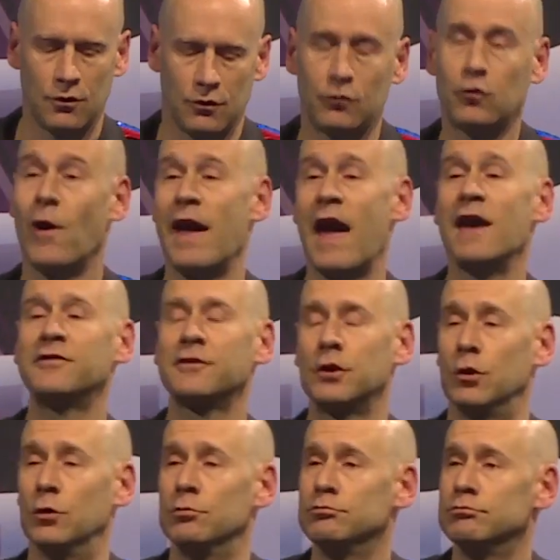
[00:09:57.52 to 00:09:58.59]
So I ask you,
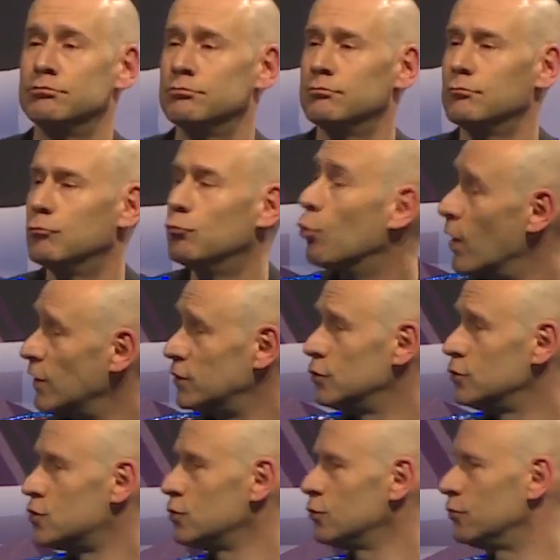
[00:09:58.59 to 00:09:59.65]
what do you
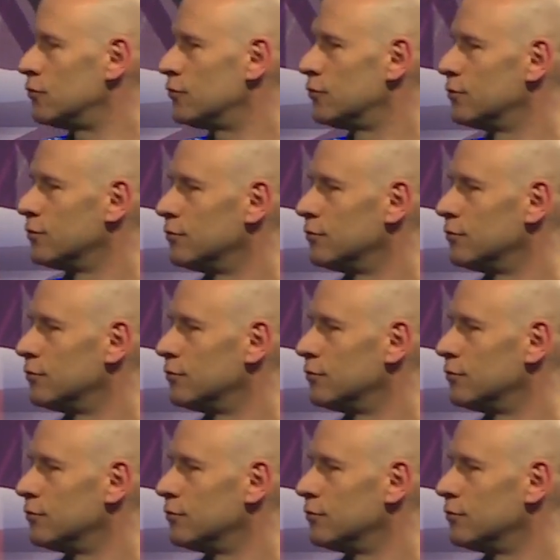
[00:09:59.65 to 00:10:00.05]
choose?